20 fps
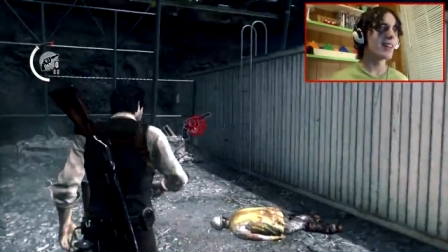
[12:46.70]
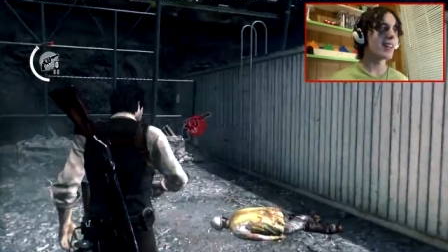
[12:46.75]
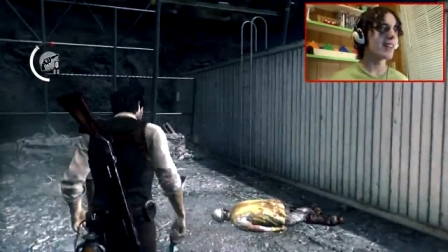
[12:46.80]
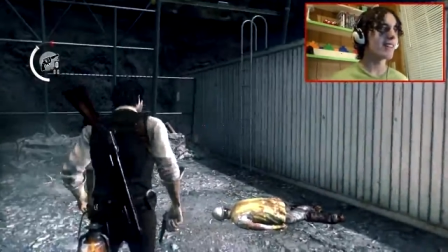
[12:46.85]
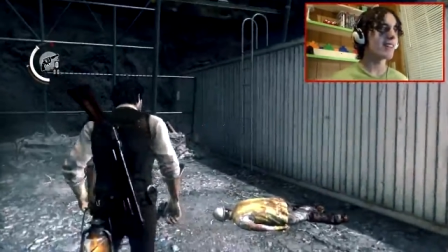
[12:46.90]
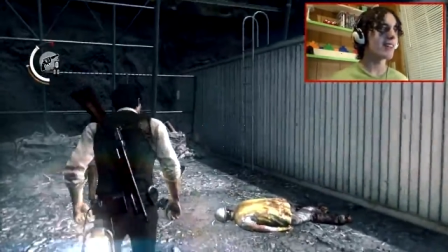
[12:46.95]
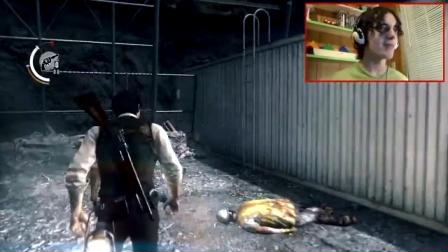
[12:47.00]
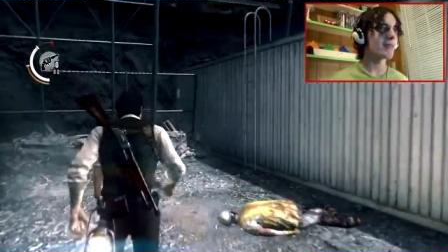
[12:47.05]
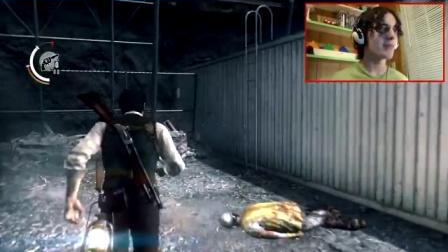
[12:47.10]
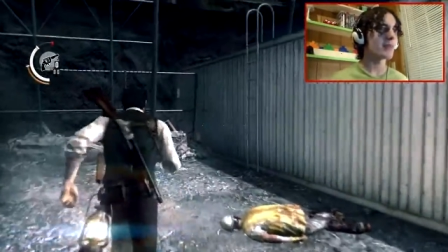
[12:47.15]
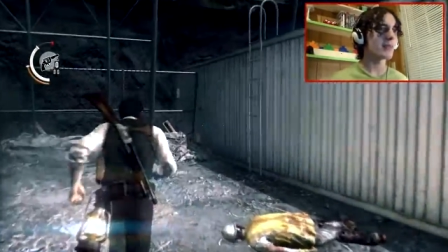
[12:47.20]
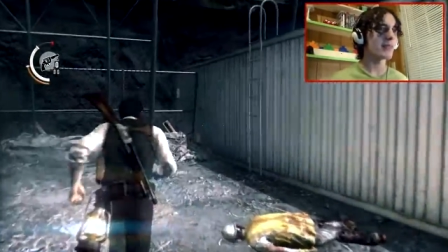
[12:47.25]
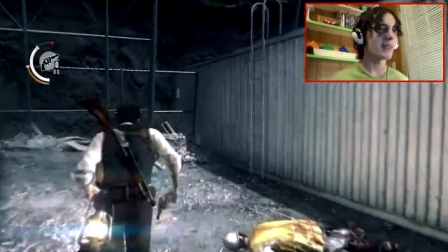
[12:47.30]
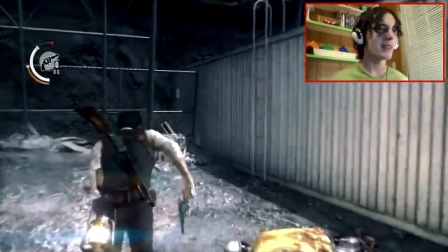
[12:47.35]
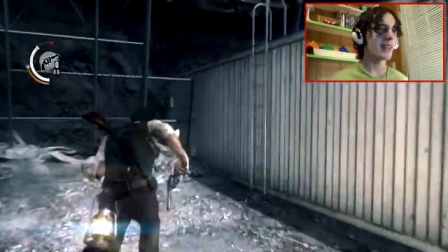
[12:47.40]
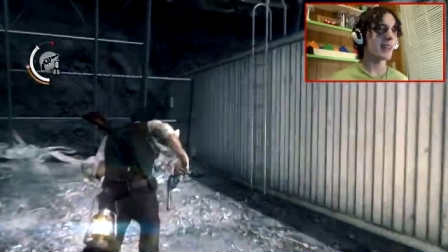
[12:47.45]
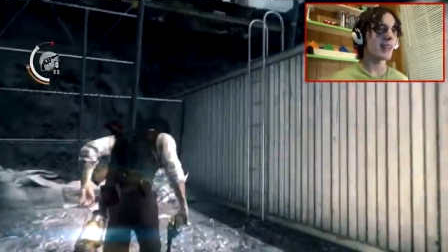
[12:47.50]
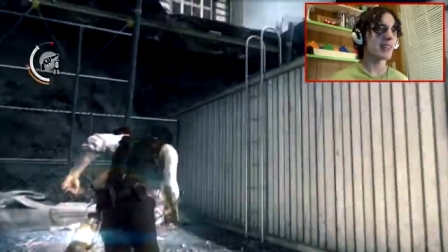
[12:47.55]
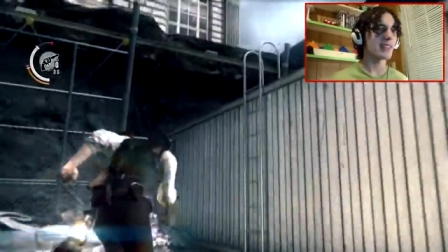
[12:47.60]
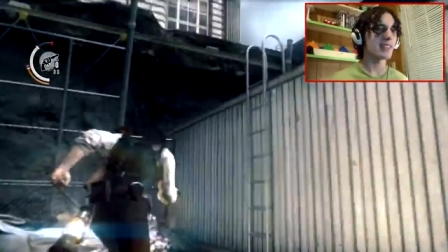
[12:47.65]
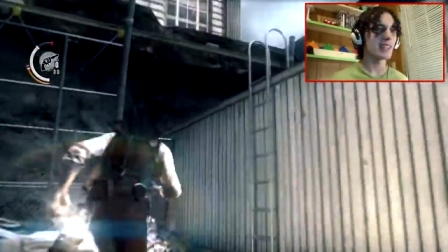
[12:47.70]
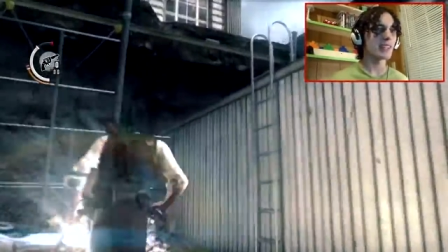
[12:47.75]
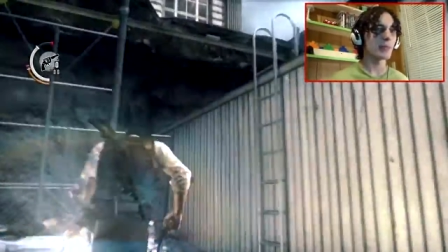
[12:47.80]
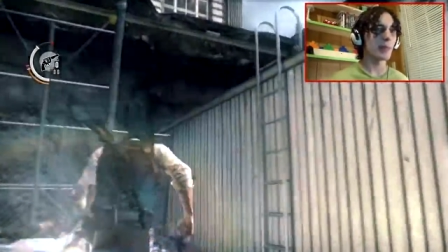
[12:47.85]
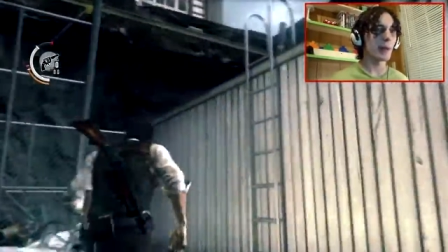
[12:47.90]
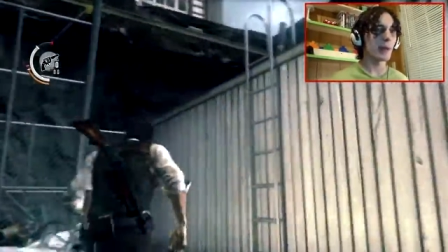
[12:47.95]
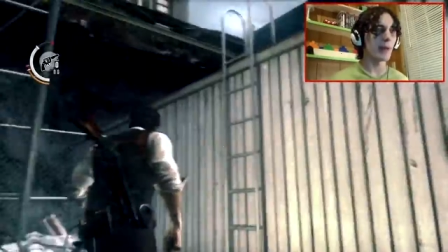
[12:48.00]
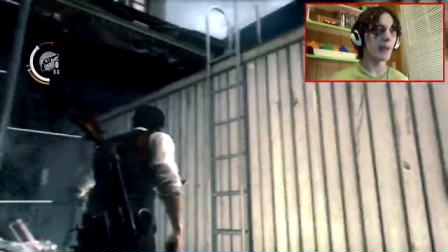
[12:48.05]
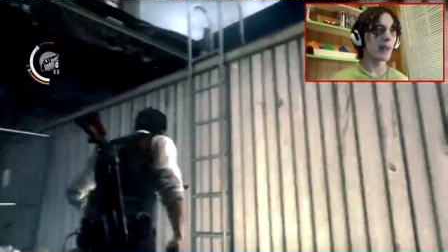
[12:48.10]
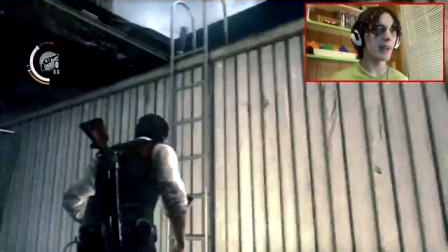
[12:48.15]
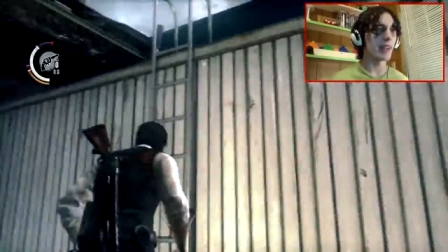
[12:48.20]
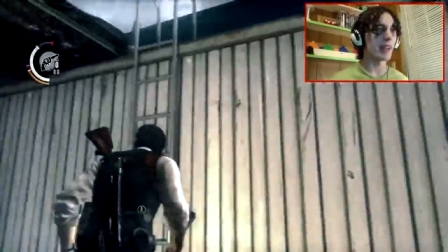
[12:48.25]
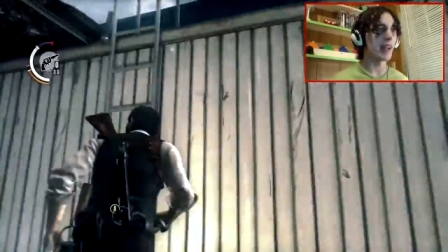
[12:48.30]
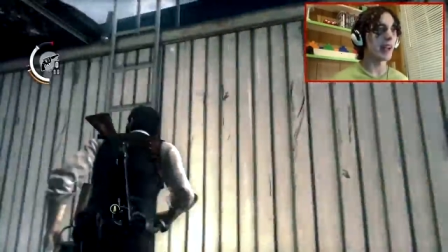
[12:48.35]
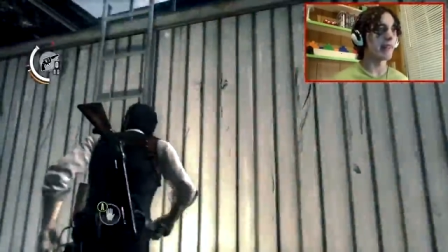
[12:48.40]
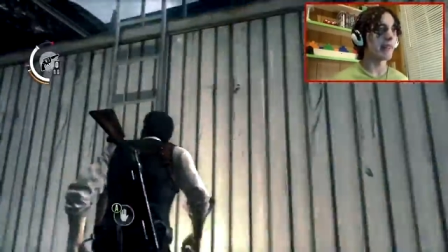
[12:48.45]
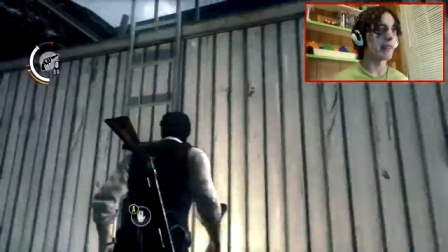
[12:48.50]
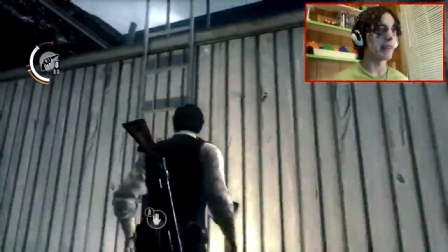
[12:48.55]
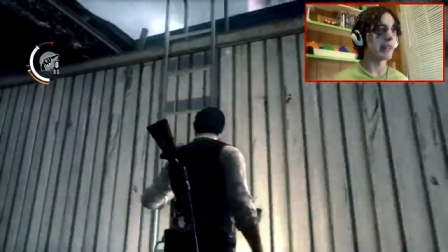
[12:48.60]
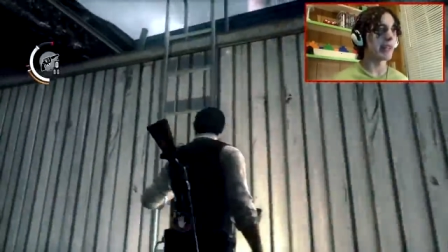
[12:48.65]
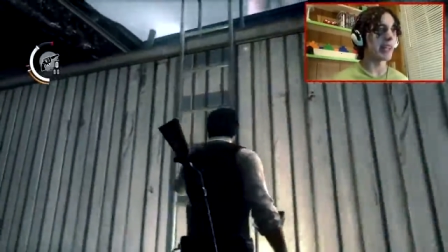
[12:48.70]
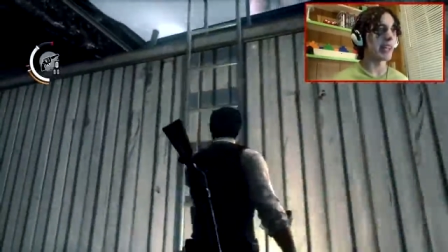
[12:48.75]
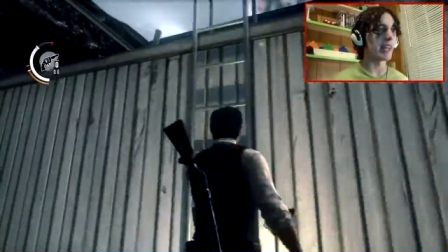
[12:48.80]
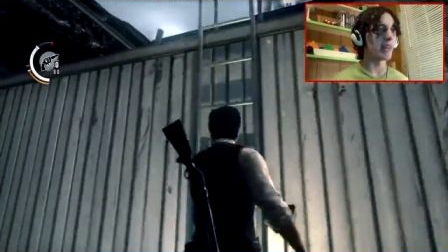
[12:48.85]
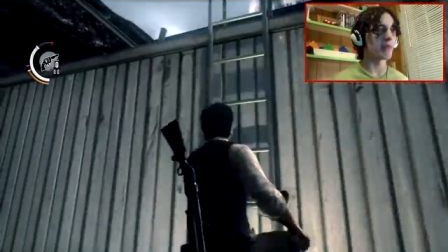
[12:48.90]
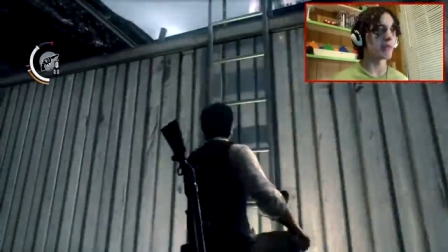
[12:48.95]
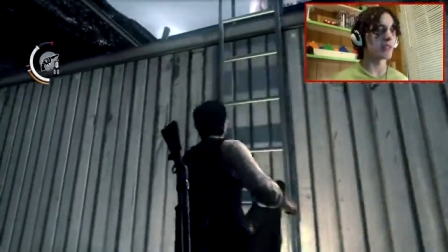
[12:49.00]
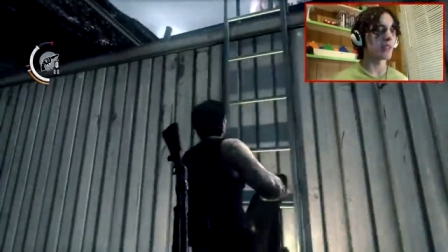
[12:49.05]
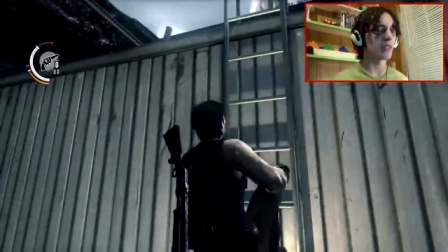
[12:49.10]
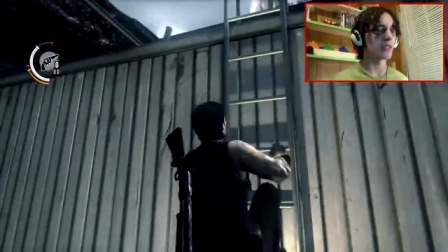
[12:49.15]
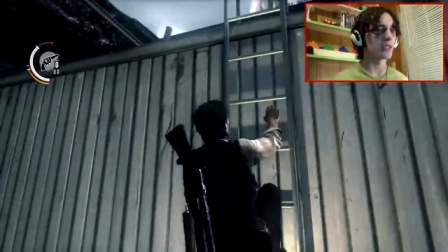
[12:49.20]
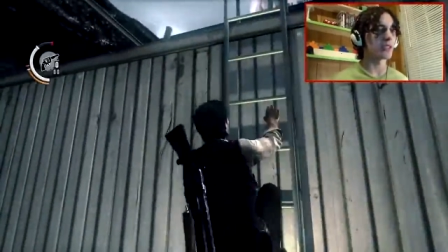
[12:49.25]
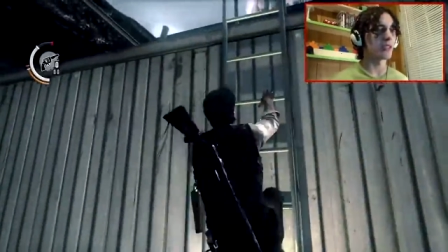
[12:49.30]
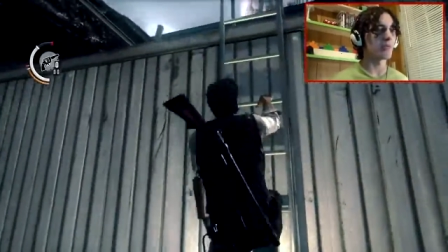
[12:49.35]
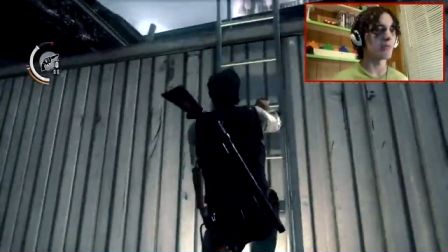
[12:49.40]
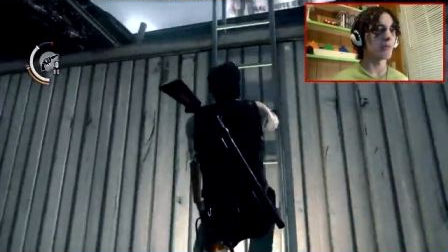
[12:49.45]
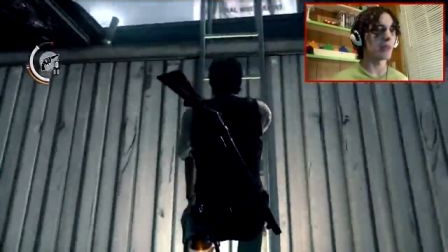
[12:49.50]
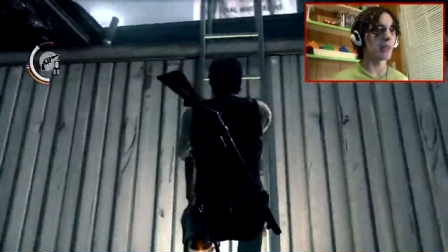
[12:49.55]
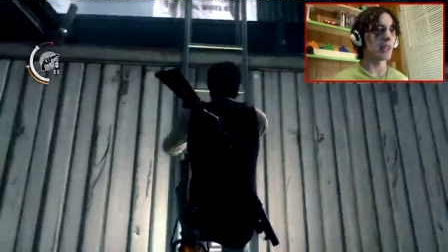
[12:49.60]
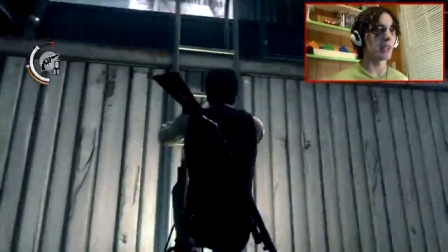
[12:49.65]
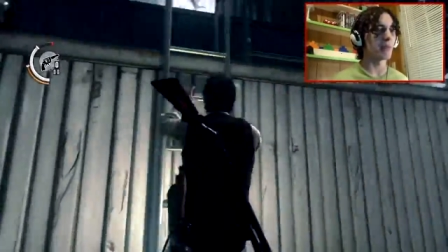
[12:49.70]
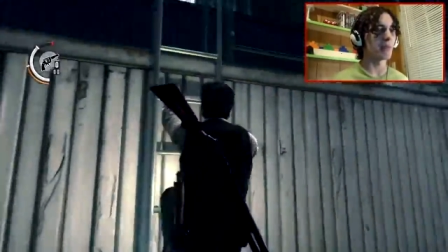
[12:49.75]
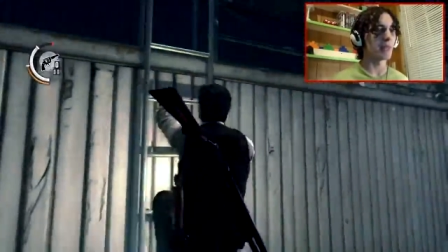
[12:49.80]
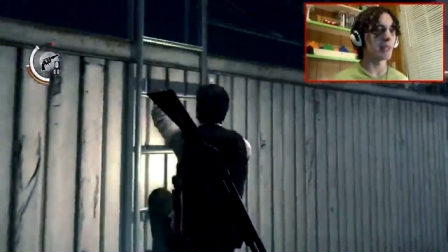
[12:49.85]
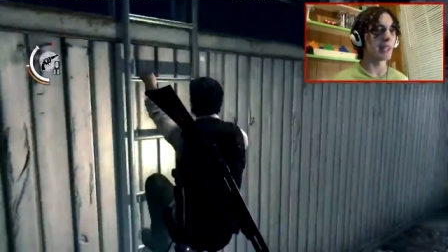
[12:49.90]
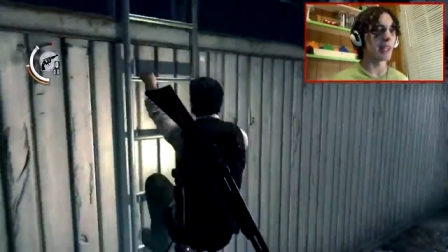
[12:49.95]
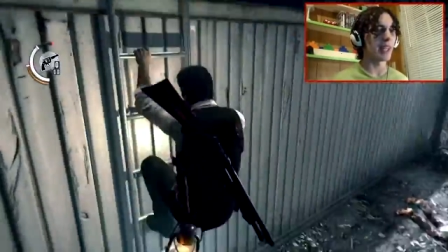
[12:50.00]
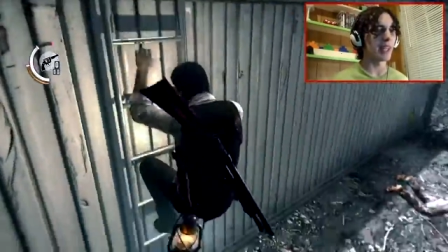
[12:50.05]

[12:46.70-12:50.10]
I mean, but I guess that's my luck in every game, so I shouldn't blame the